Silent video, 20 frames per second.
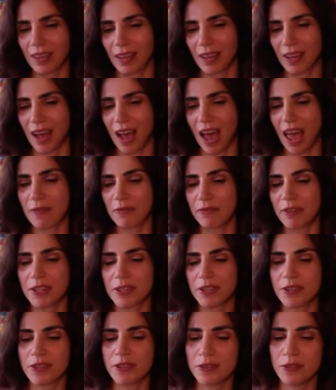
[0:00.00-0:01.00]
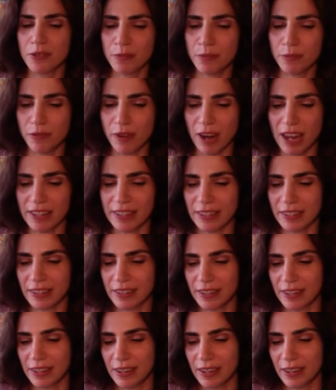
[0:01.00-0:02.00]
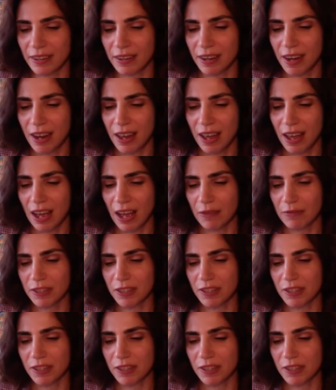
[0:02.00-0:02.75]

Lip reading: I resume writing here after